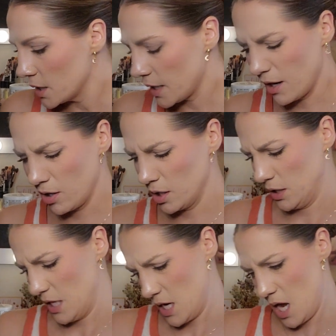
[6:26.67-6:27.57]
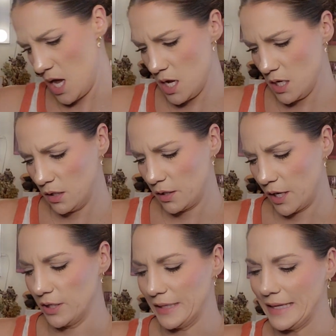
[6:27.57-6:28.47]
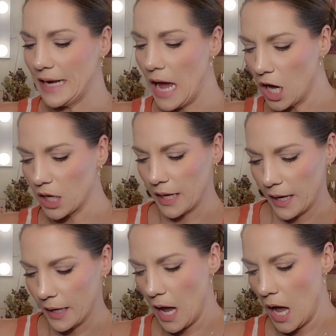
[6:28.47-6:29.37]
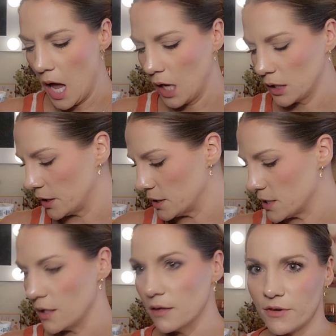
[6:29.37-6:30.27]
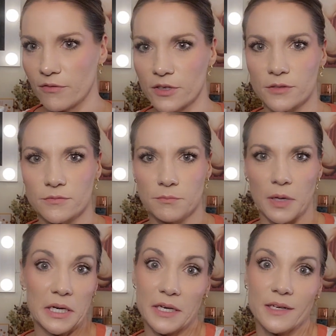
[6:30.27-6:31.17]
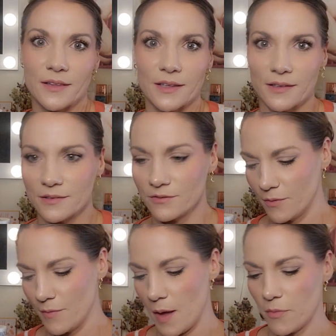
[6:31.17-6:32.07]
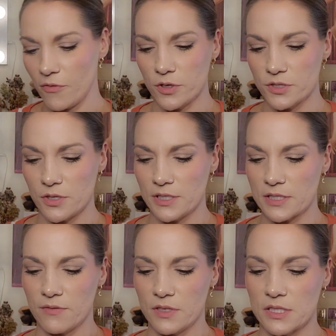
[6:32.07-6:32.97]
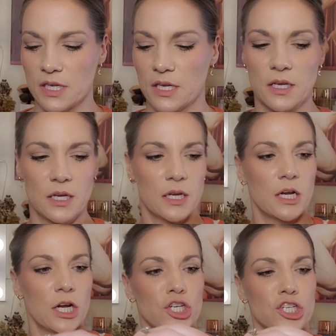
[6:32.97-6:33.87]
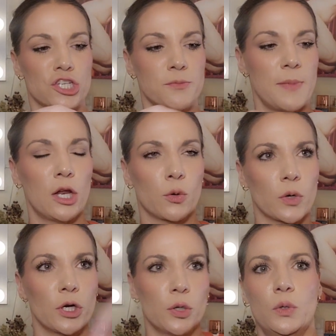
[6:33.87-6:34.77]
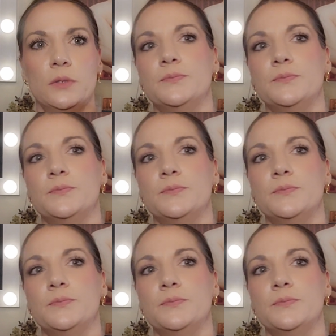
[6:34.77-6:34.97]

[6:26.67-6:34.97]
You can tell I've never bought anything from that before. So let's give this a schmellaroo.